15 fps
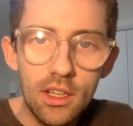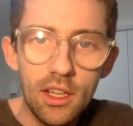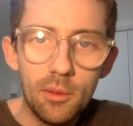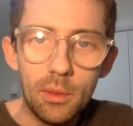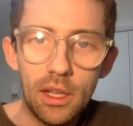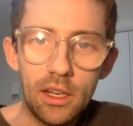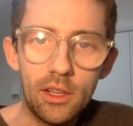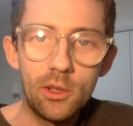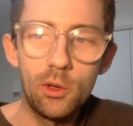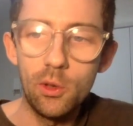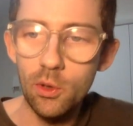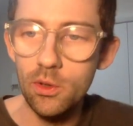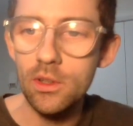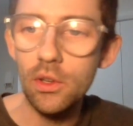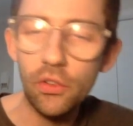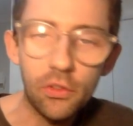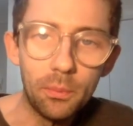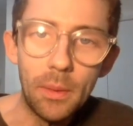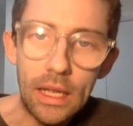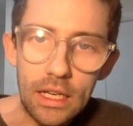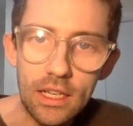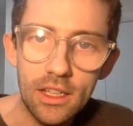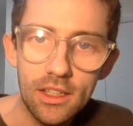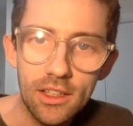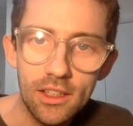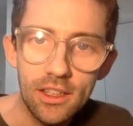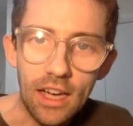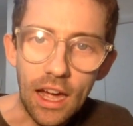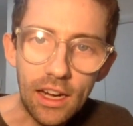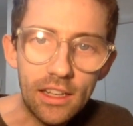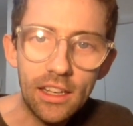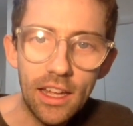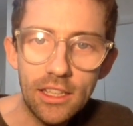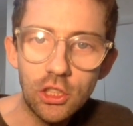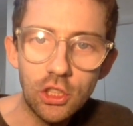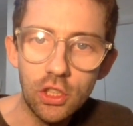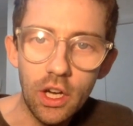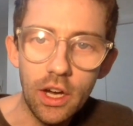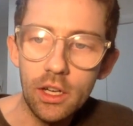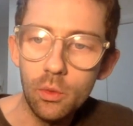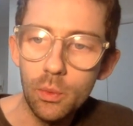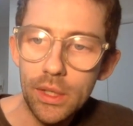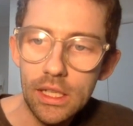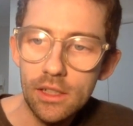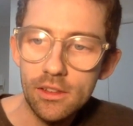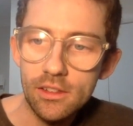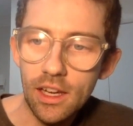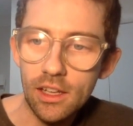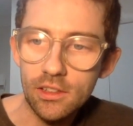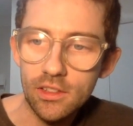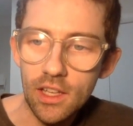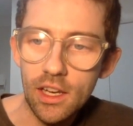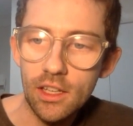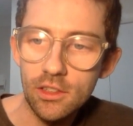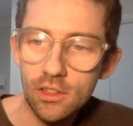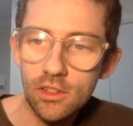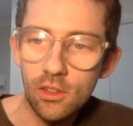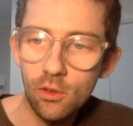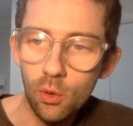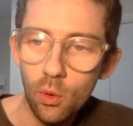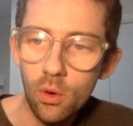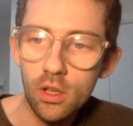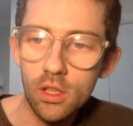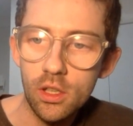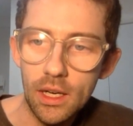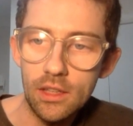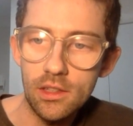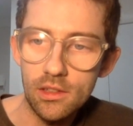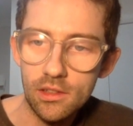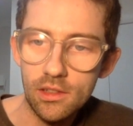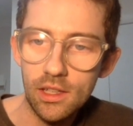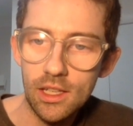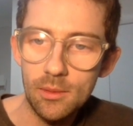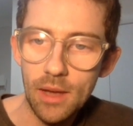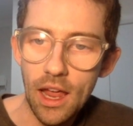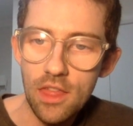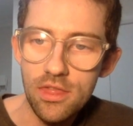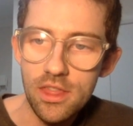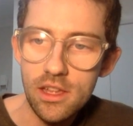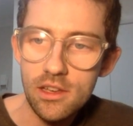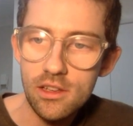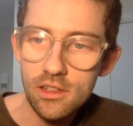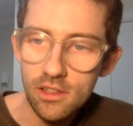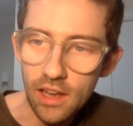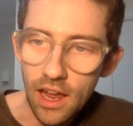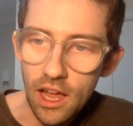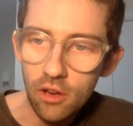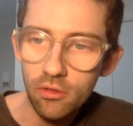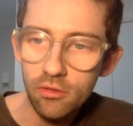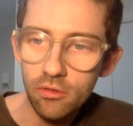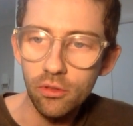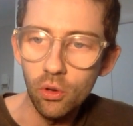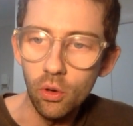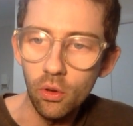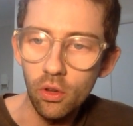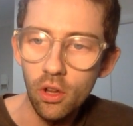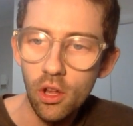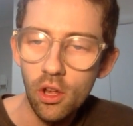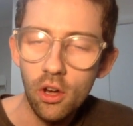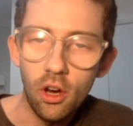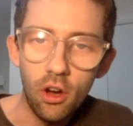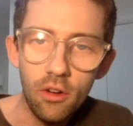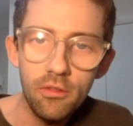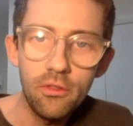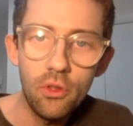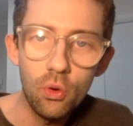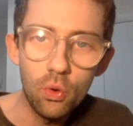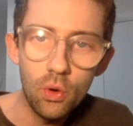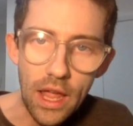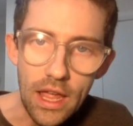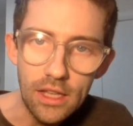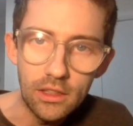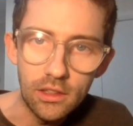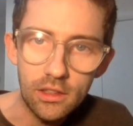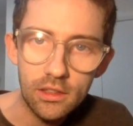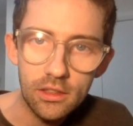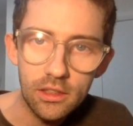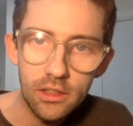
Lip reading: But goodness me, Adelaide United, we need to take a second just to talk about this team and the downfall of the Reds.